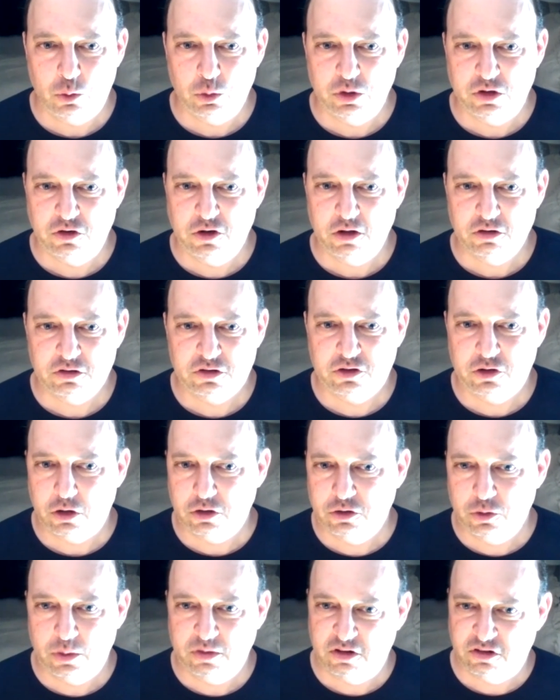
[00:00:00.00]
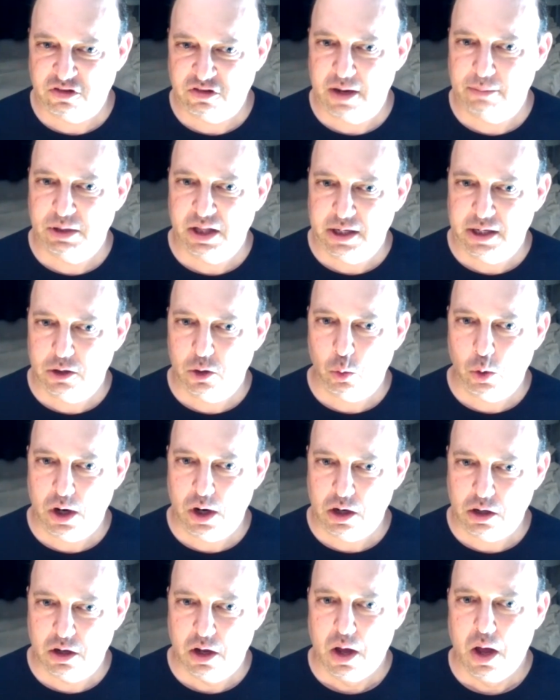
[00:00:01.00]
So we're do- still doing the same legal
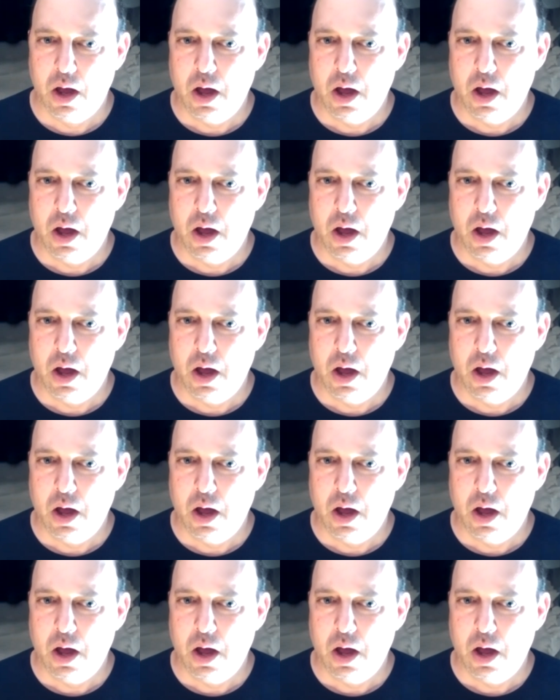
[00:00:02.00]
work,